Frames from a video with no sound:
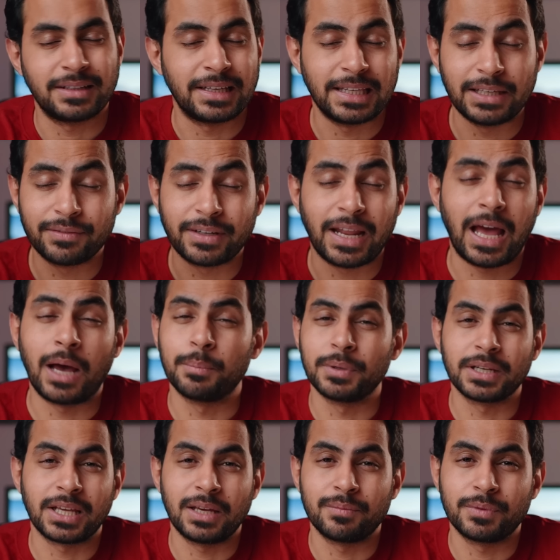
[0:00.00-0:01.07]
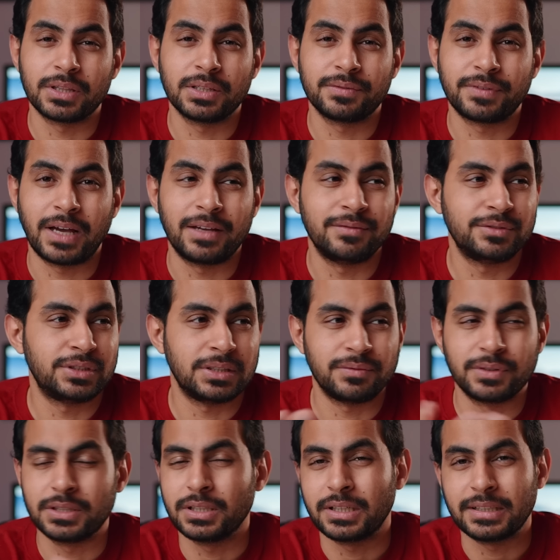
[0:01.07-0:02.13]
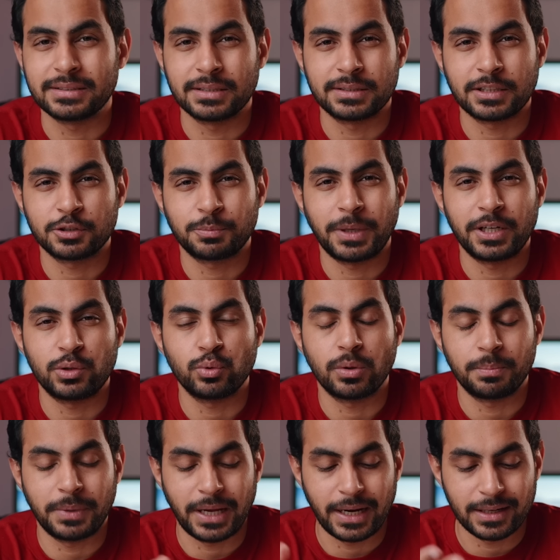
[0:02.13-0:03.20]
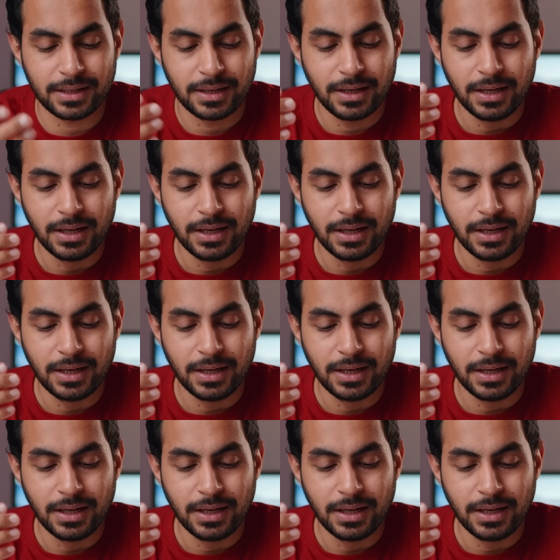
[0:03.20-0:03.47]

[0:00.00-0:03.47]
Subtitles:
Even Apple came with the 5G with the recent 6.2 update.